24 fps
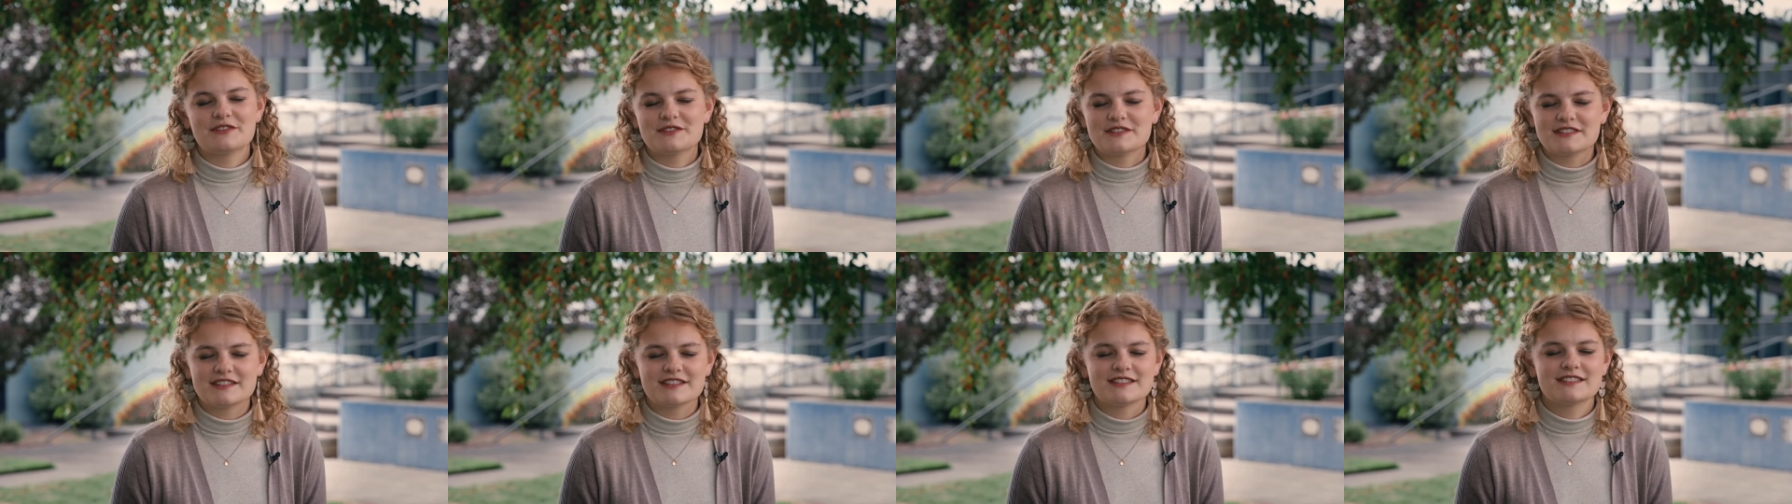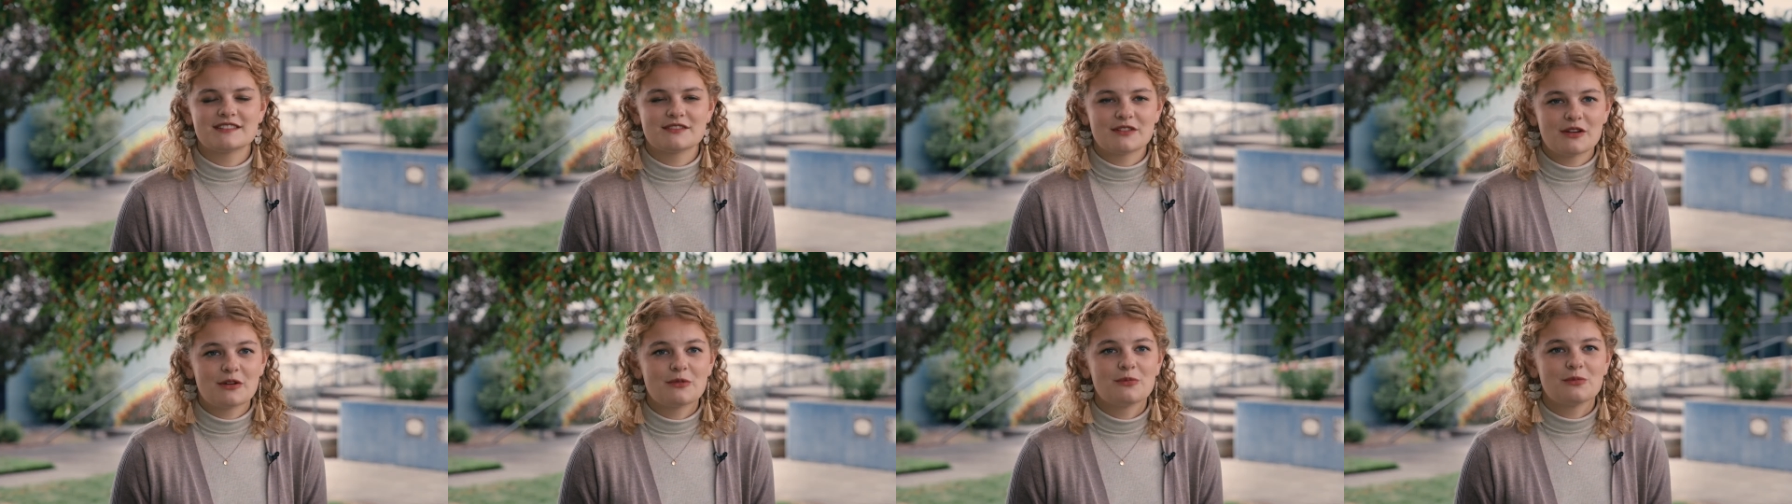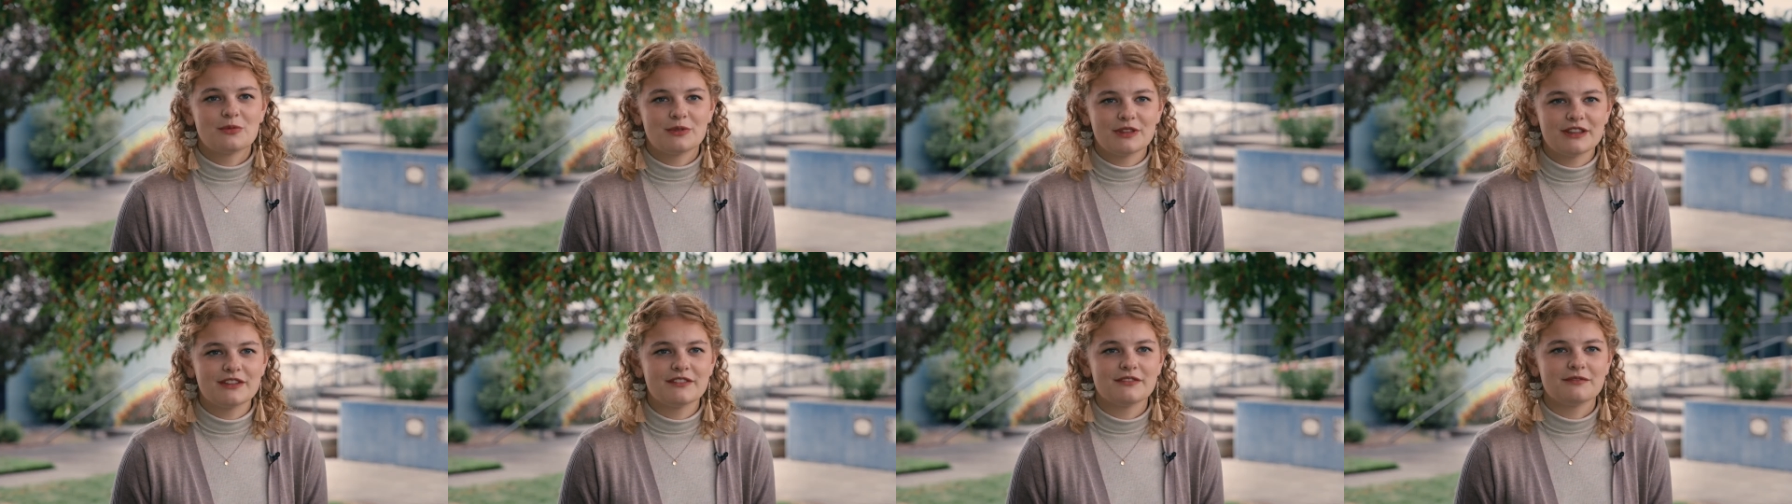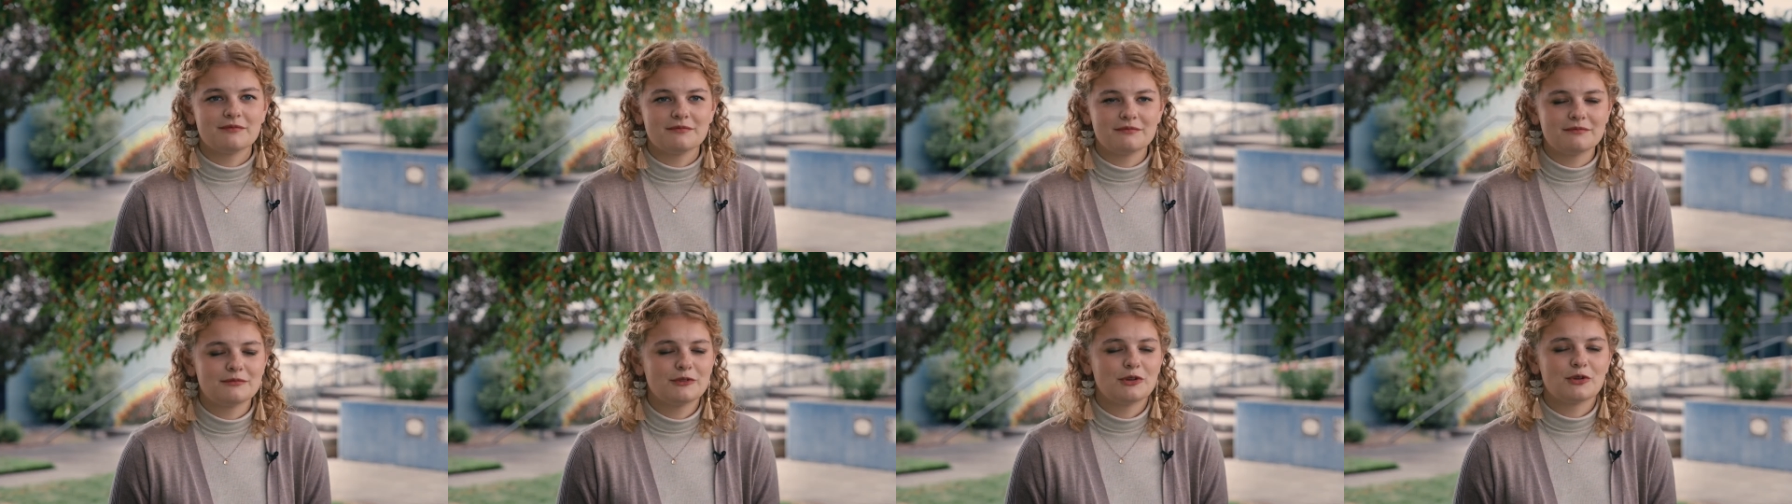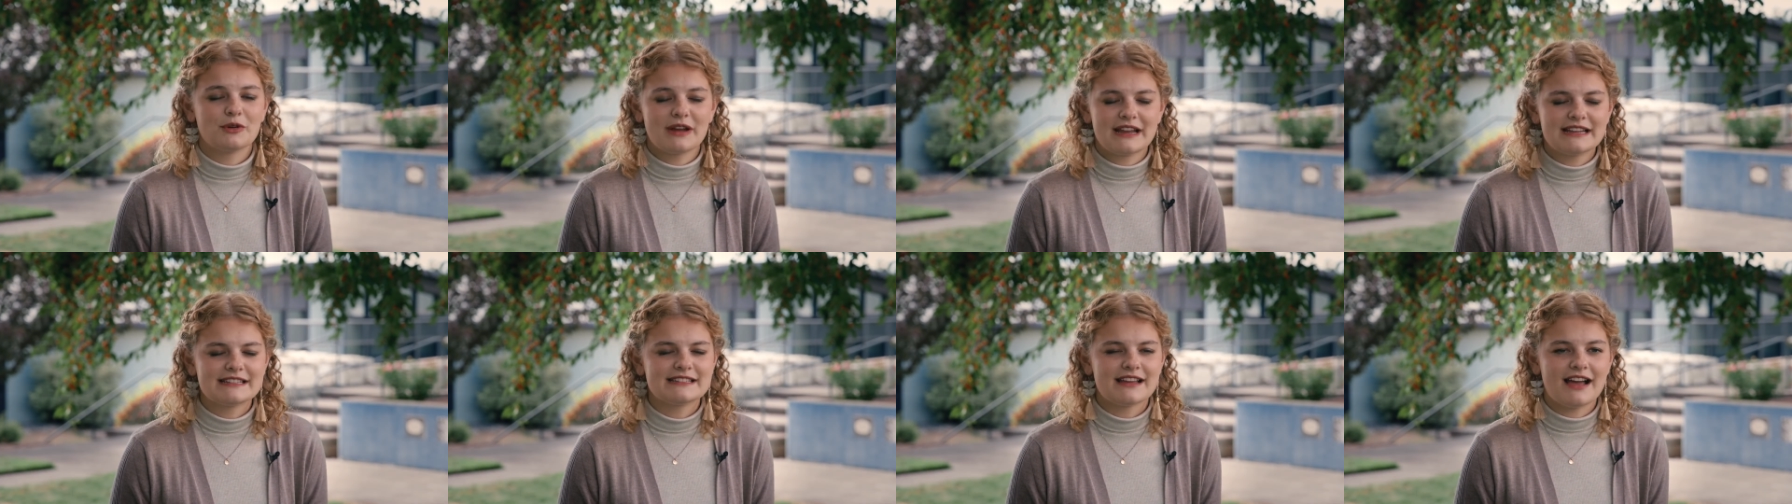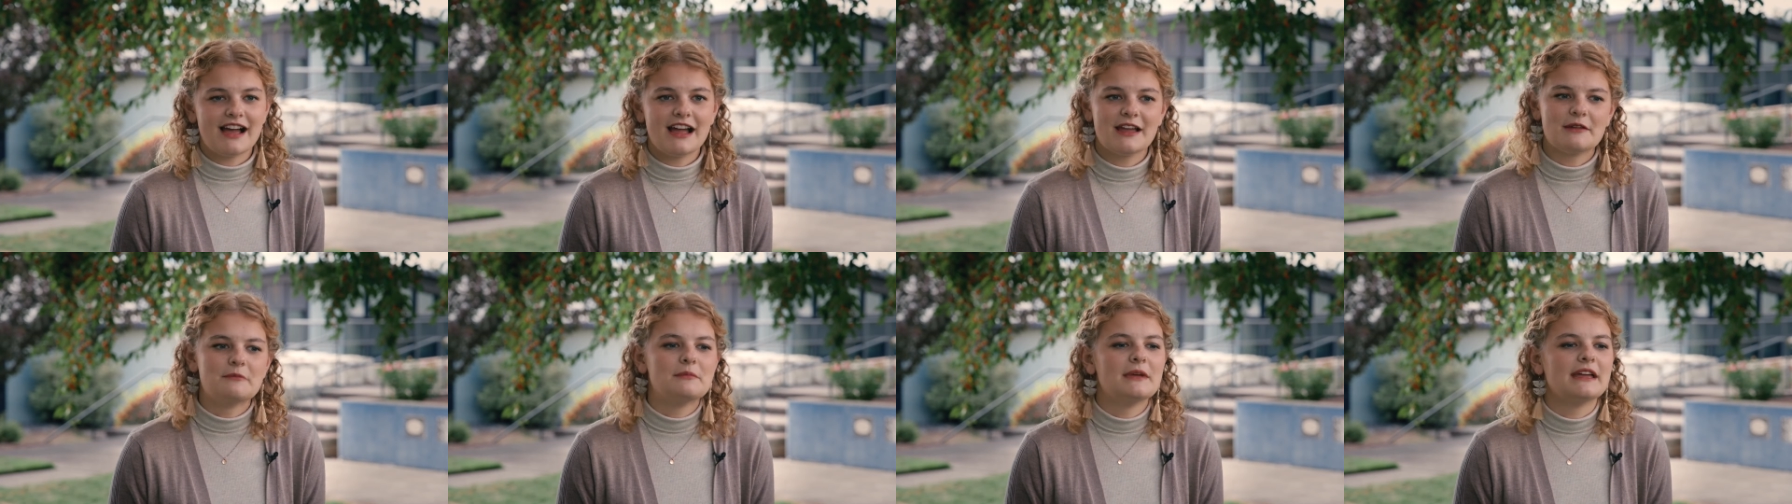It was just a really great
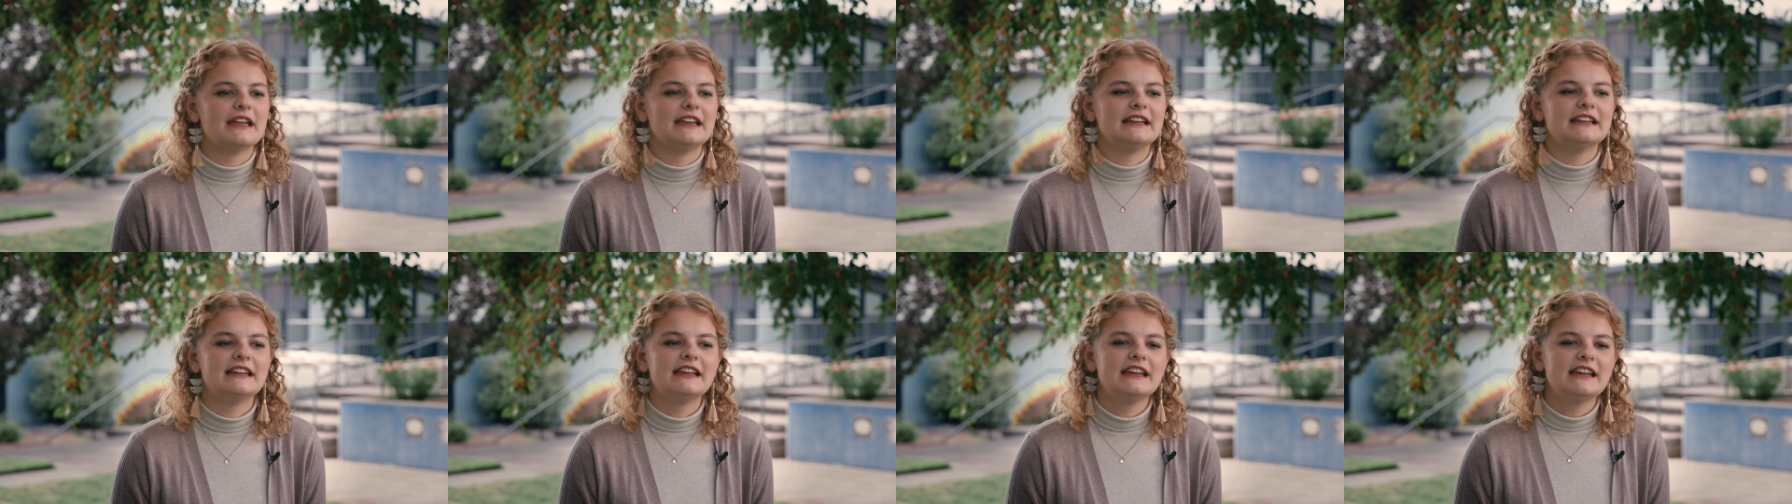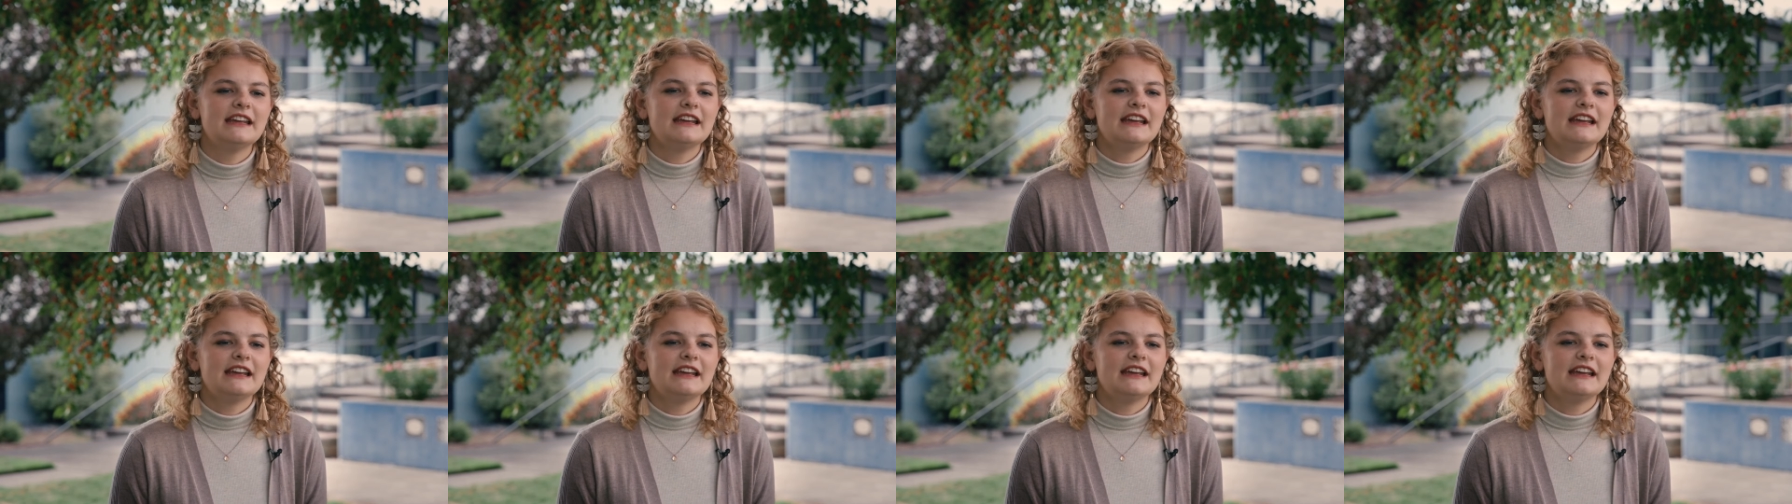time and